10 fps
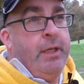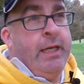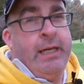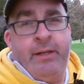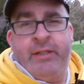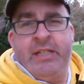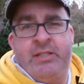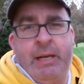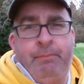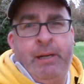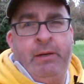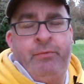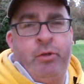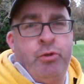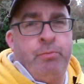And I think it's £10
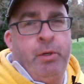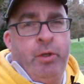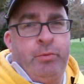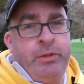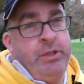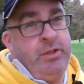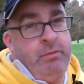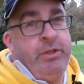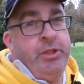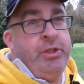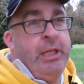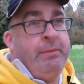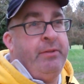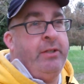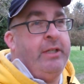for 100 balls, which is cheaper
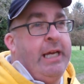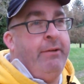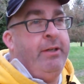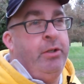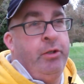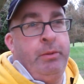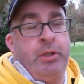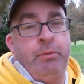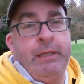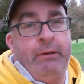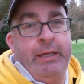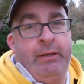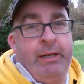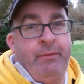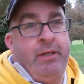in the area. Or you want to come down here
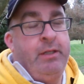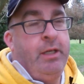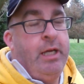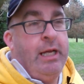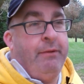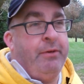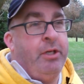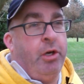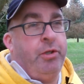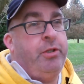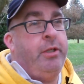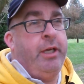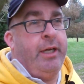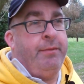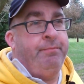and have a knock.
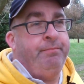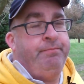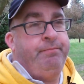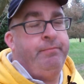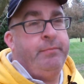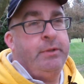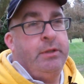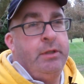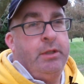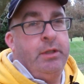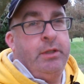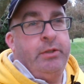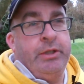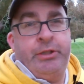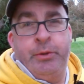
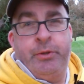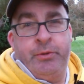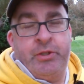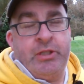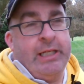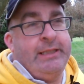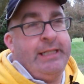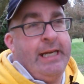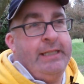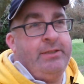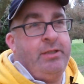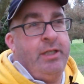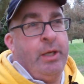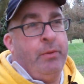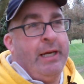You do society days,
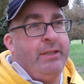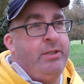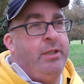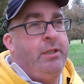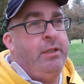I know that.